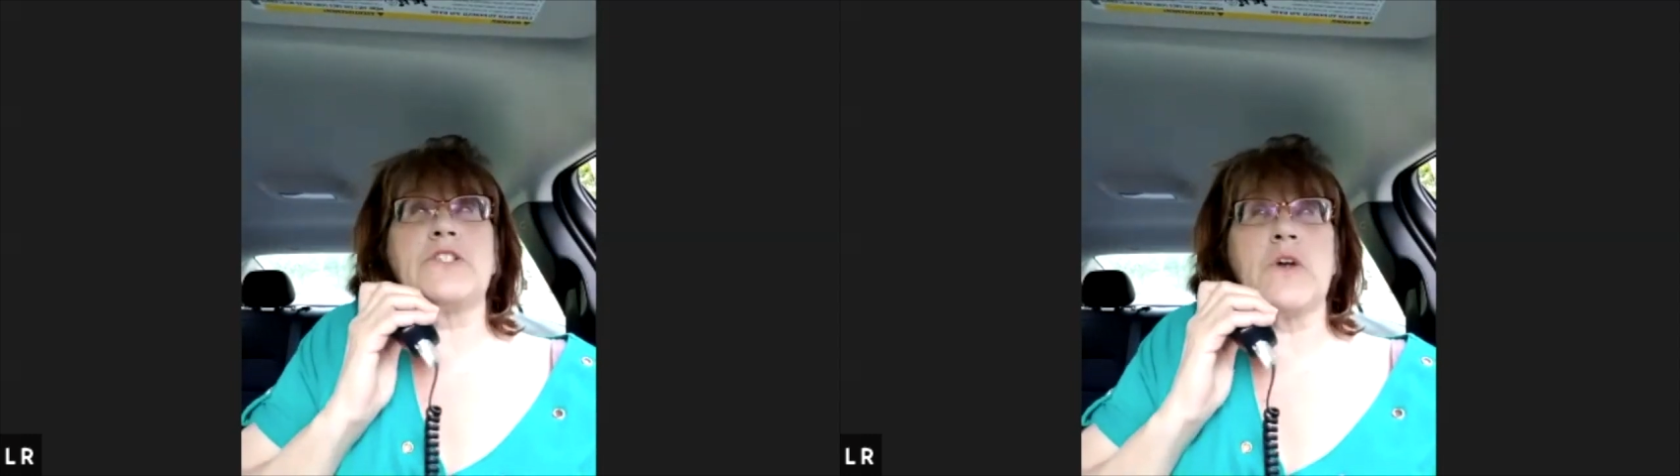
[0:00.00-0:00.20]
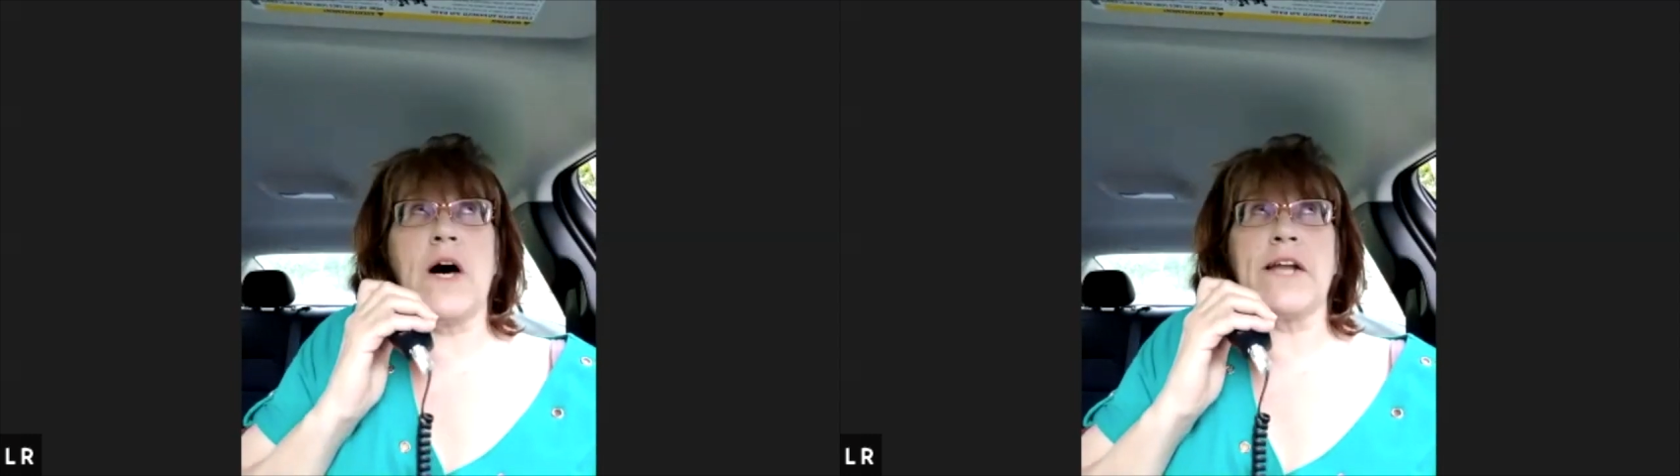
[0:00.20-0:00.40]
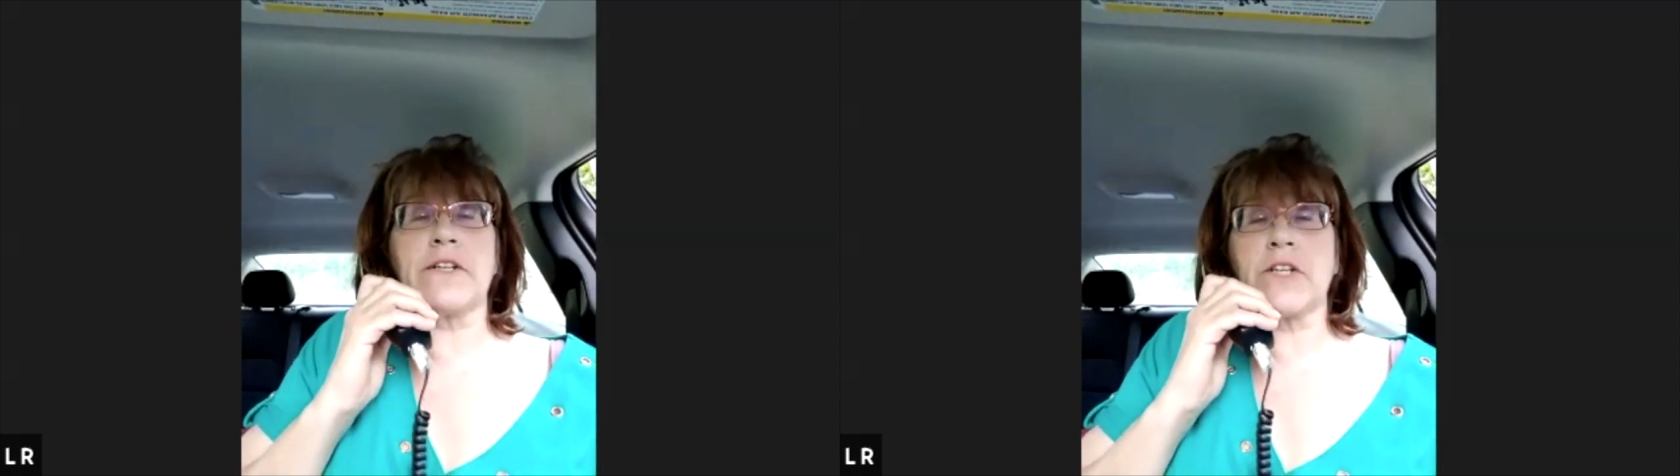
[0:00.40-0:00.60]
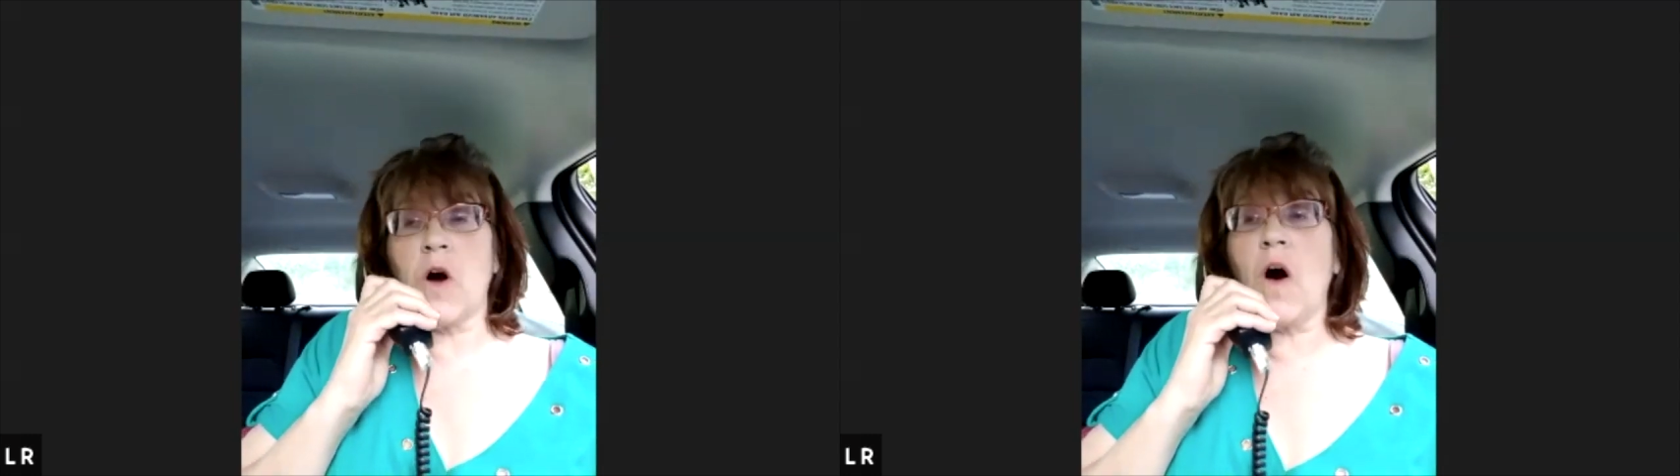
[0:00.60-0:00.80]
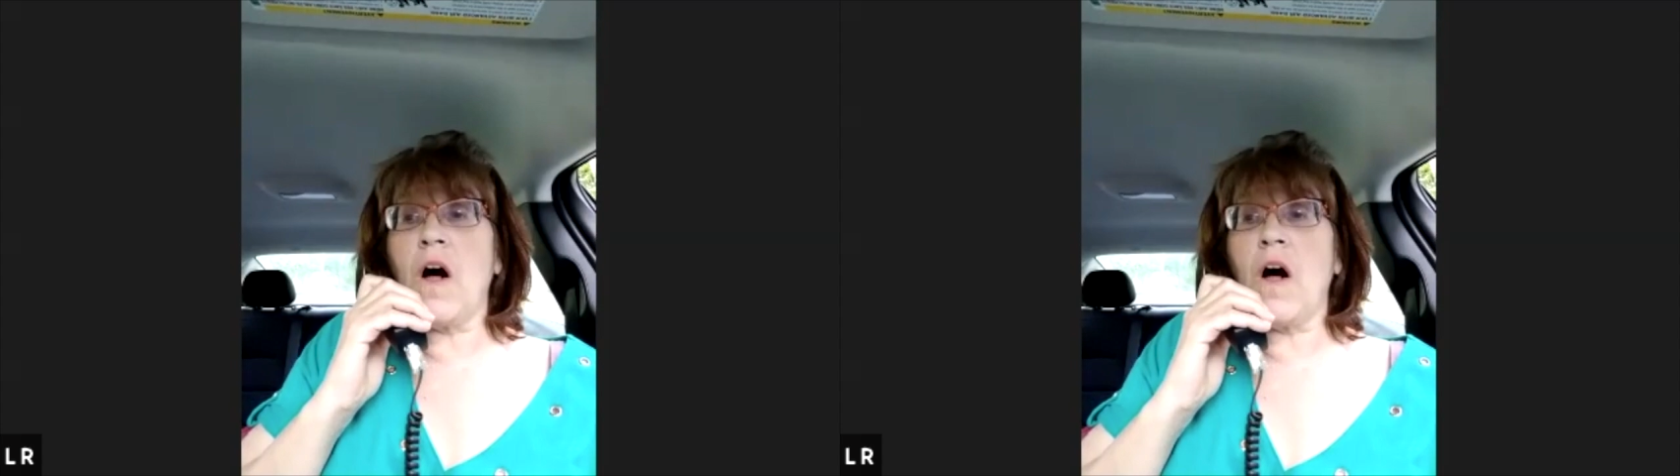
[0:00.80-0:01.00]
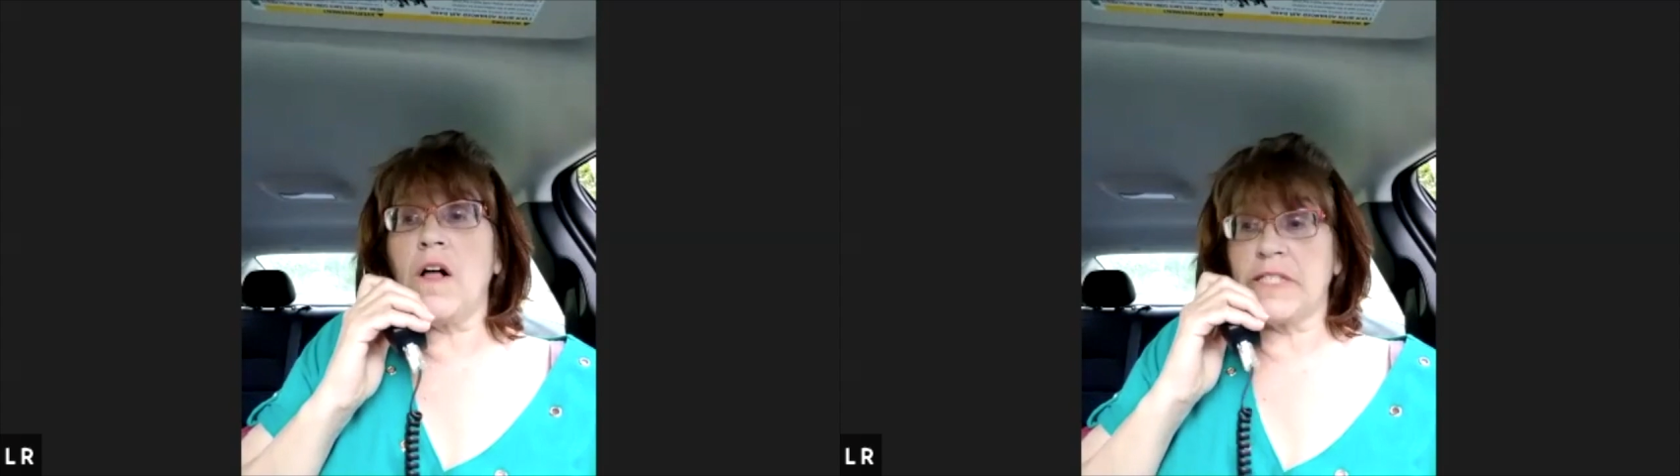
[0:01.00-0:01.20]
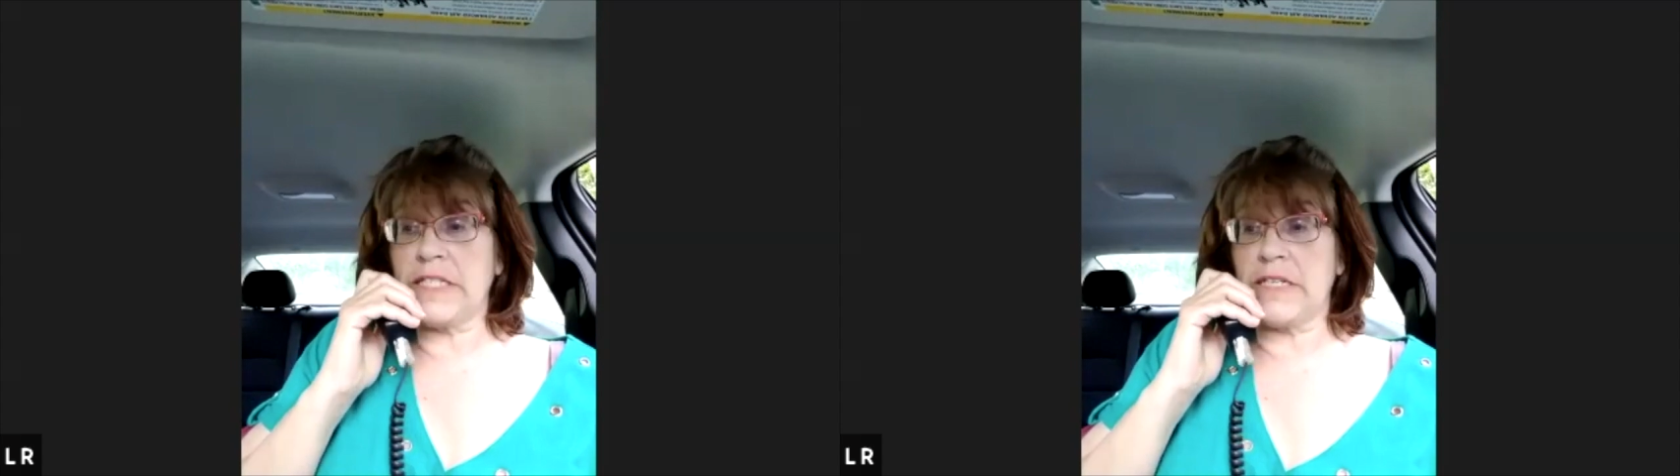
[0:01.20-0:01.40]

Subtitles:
daughter calls.